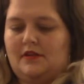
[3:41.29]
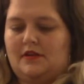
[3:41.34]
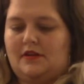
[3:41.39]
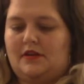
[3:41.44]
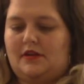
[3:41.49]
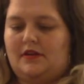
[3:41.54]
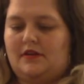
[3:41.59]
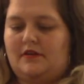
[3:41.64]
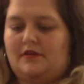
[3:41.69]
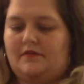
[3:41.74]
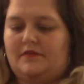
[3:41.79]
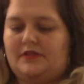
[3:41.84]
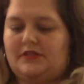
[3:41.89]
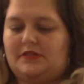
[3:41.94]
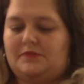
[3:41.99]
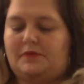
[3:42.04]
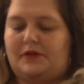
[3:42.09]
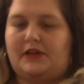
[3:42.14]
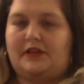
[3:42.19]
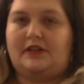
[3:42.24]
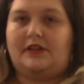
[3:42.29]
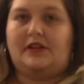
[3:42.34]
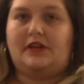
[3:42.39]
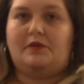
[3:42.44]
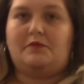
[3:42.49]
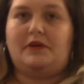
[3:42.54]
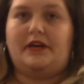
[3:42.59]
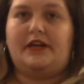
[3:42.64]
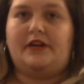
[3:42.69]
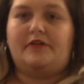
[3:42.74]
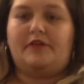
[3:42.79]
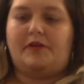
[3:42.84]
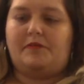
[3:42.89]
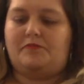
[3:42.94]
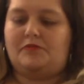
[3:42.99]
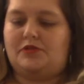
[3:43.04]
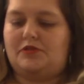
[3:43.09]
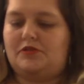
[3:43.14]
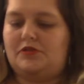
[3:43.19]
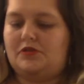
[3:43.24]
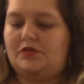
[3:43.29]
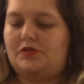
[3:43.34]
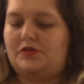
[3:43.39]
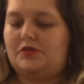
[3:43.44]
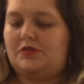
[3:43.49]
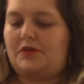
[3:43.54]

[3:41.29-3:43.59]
of sparkling white grape juice,